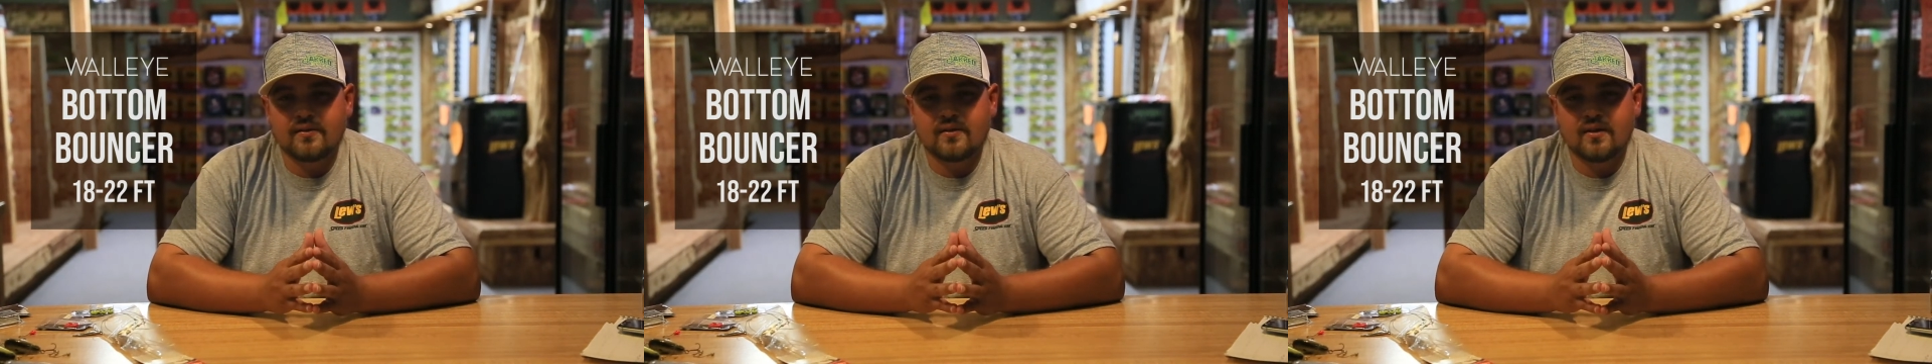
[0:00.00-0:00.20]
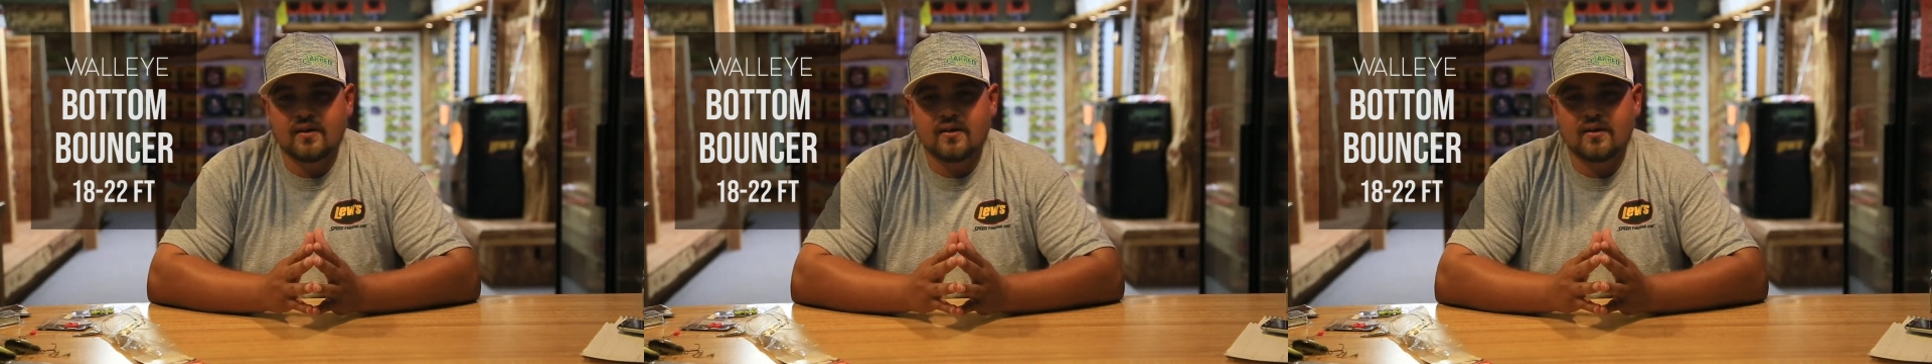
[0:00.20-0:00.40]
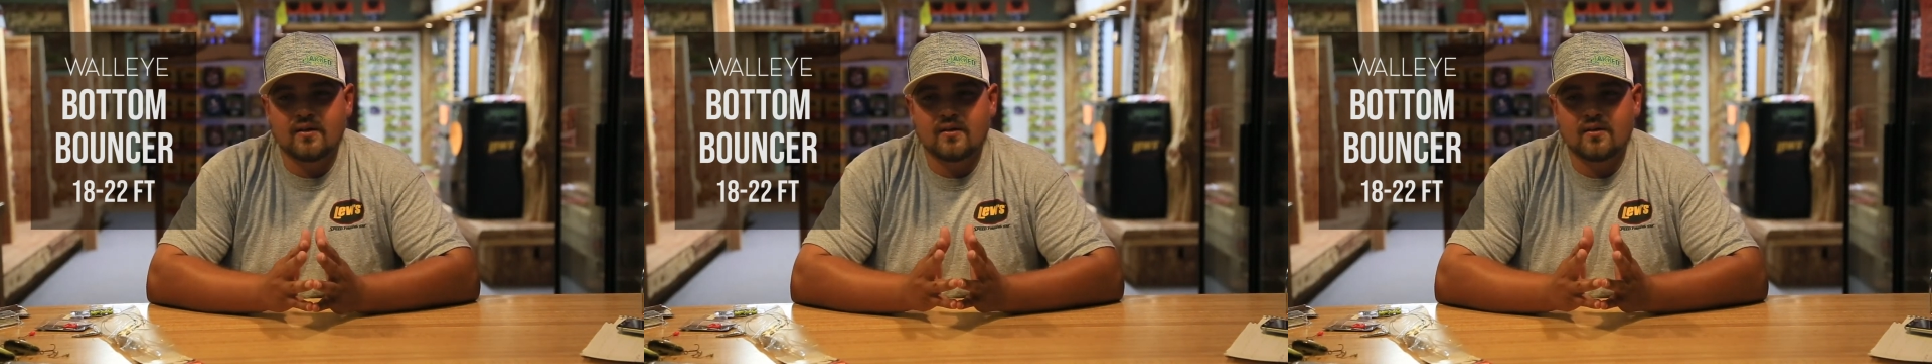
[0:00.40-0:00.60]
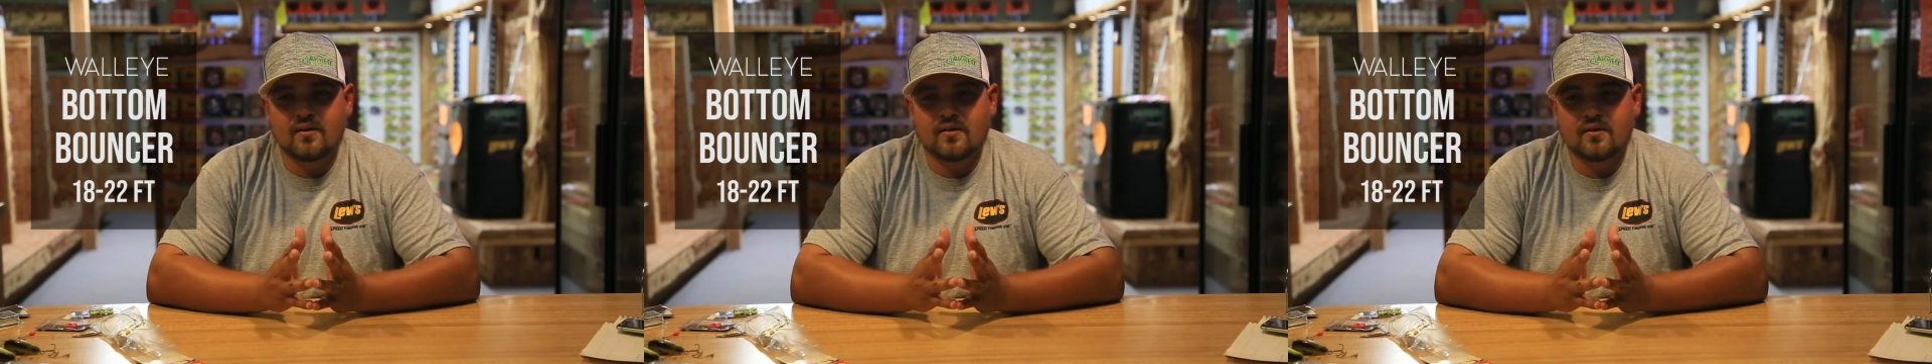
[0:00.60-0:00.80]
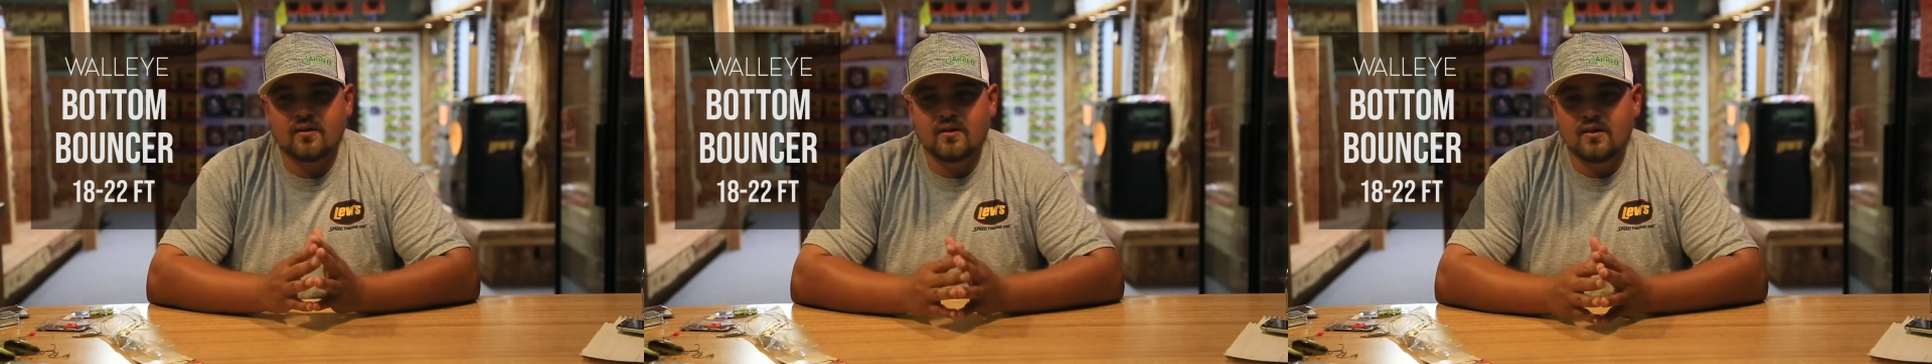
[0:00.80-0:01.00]

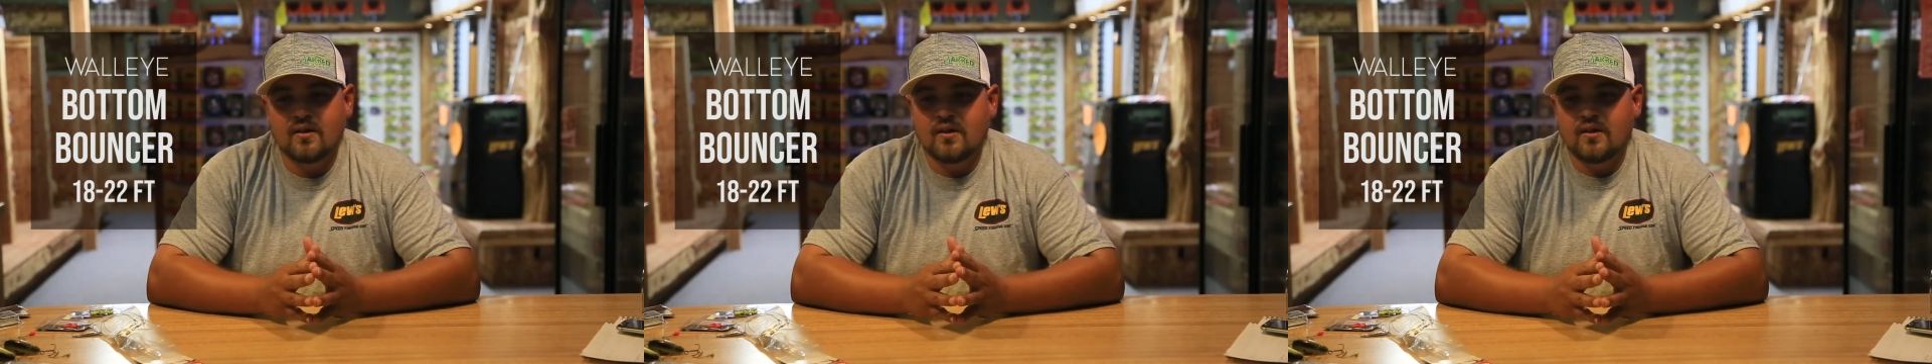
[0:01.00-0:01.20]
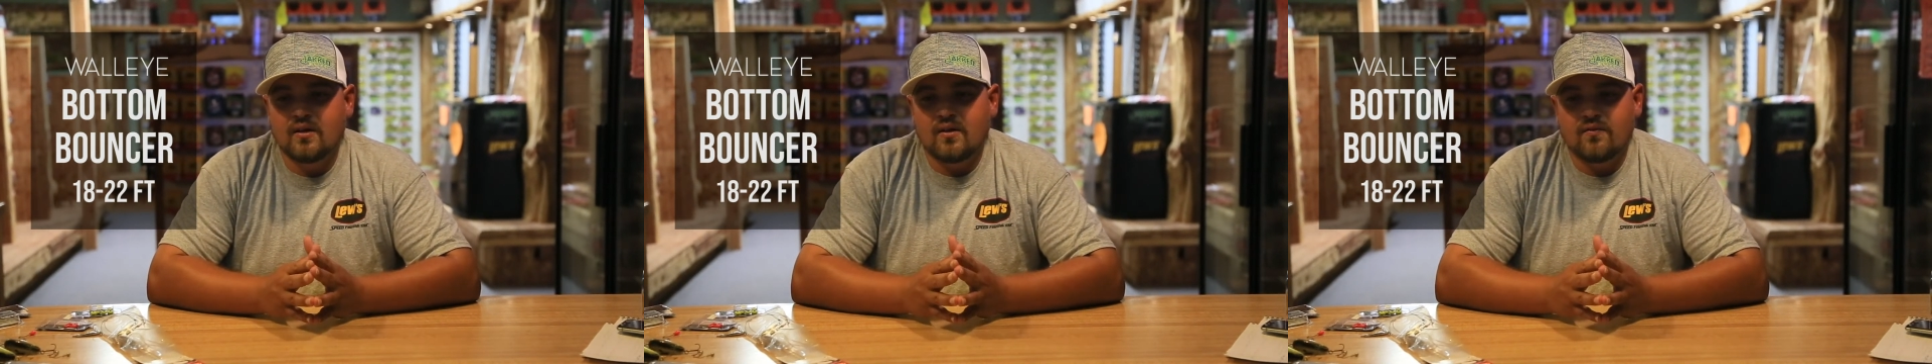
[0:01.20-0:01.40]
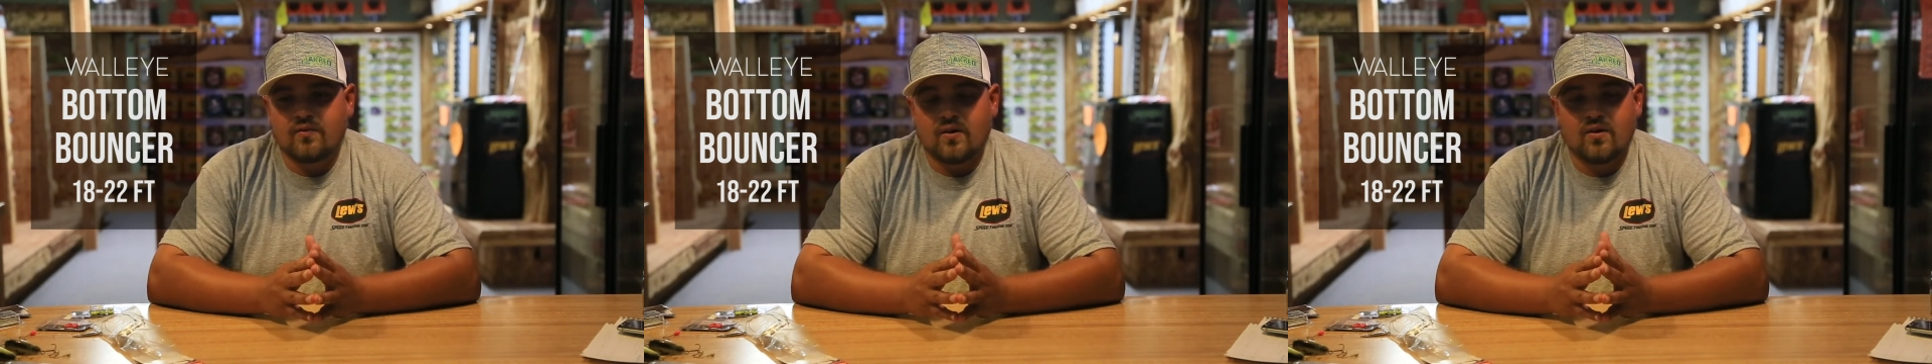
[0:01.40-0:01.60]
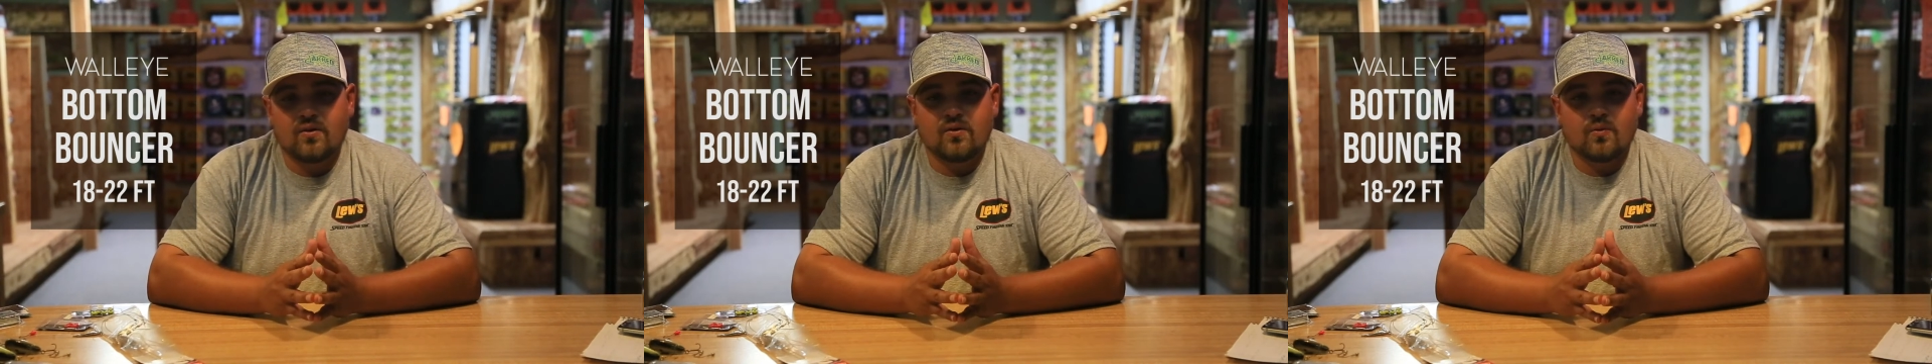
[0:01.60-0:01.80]
They're following